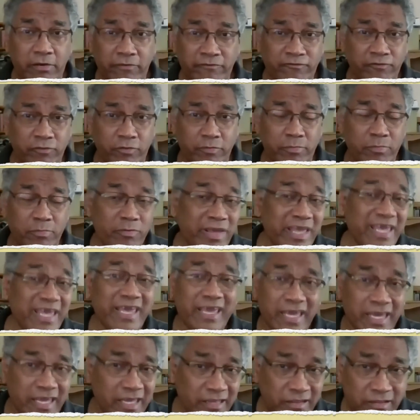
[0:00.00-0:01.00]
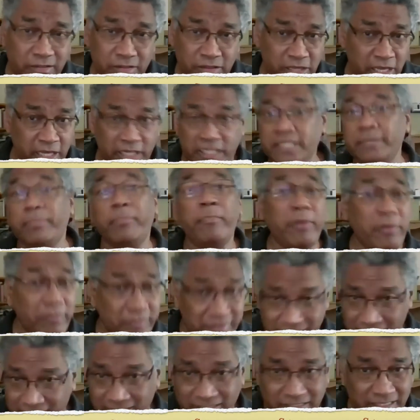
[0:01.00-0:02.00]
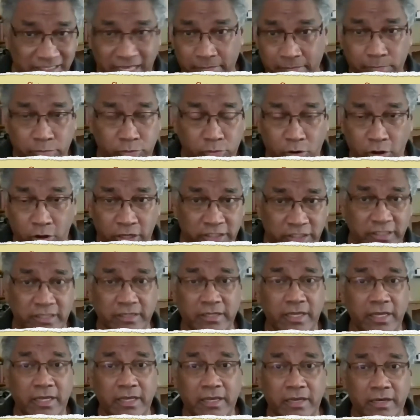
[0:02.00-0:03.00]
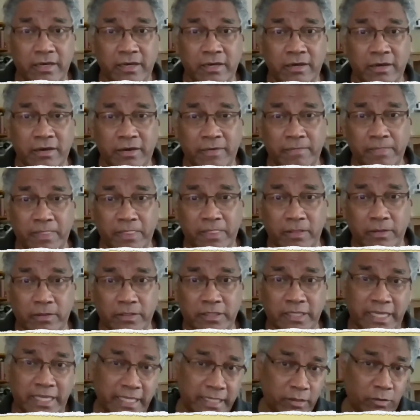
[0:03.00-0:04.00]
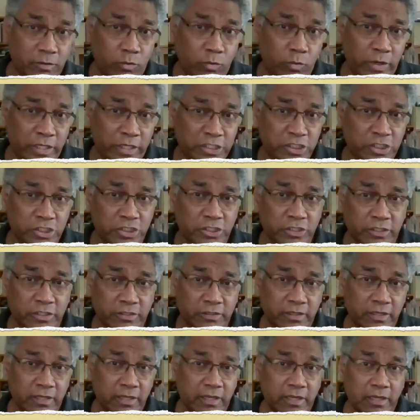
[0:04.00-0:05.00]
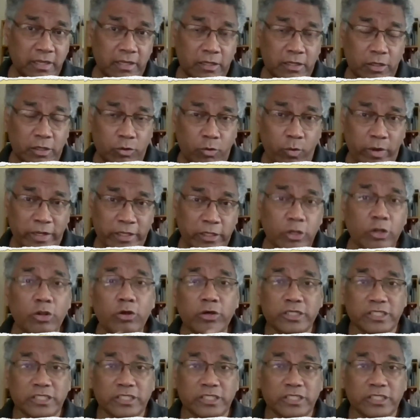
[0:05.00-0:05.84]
for bringing in the experiences they brought, which when